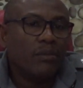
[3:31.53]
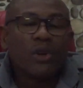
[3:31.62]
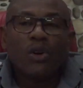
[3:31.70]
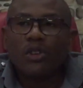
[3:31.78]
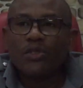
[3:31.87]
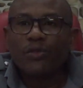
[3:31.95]

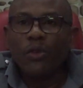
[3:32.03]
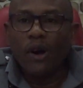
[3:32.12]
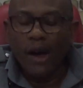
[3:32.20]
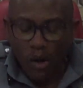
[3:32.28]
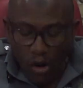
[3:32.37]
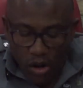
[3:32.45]
Because
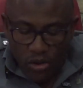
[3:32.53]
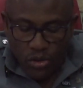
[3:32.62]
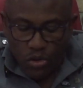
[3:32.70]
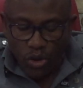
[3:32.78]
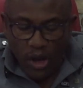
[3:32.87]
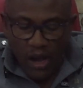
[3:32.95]
for
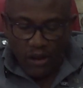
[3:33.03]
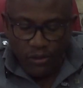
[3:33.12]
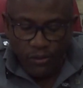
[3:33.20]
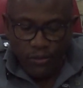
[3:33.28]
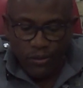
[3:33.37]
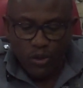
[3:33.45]
us to
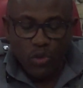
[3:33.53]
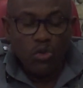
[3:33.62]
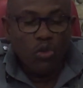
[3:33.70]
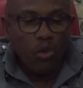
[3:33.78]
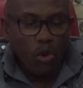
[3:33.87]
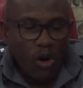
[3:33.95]
have
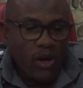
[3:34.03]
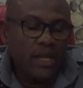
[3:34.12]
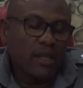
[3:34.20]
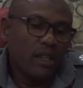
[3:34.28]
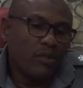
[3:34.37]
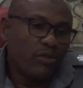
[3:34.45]
to
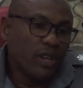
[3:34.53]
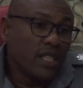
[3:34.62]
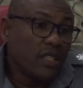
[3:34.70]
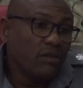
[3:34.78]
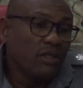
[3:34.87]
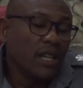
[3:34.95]
work
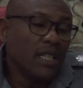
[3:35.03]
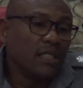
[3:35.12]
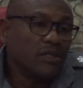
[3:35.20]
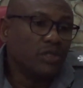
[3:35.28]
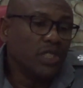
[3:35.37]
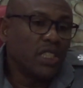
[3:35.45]
effectively
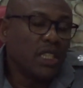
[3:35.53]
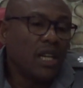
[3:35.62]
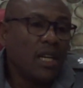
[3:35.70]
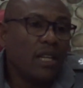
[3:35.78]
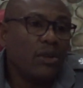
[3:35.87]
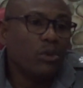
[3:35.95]
and
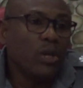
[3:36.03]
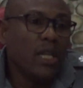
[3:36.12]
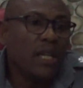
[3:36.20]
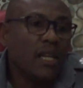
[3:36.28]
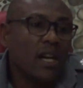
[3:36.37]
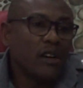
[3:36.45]
efficiently,
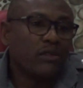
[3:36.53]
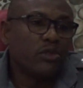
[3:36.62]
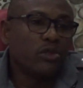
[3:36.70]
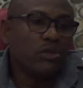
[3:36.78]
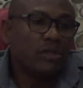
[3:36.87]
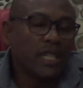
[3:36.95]
we
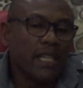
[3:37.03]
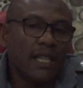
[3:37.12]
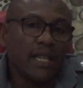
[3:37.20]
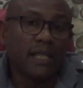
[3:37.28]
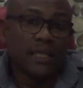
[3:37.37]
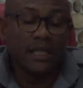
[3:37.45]
have to
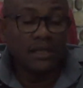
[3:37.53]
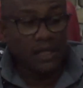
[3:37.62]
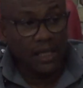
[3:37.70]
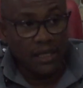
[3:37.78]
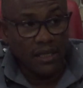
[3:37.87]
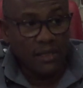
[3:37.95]
train and
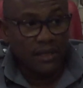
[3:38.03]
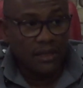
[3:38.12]
retrain.